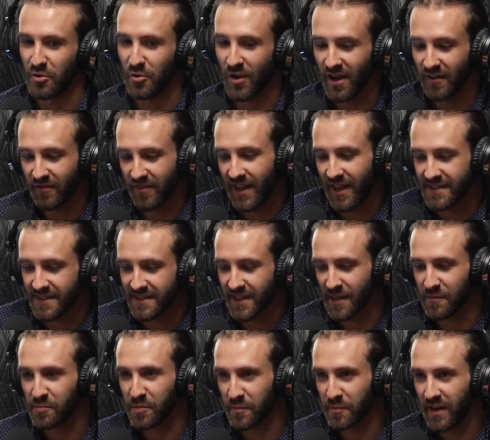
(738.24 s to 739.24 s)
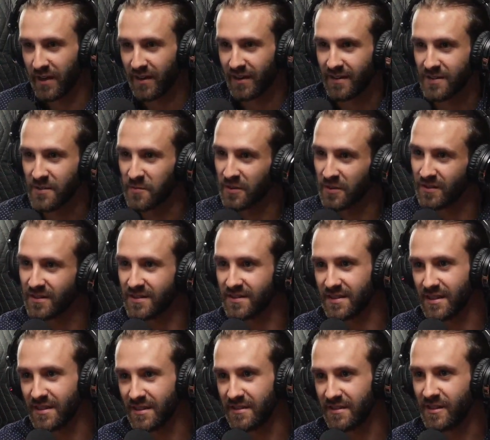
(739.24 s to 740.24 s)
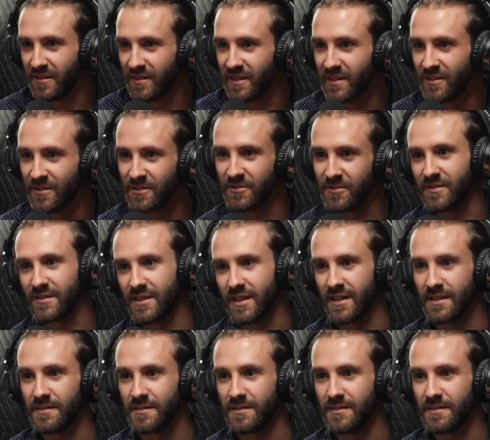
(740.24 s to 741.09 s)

that side prepared as well as the lead nurture side.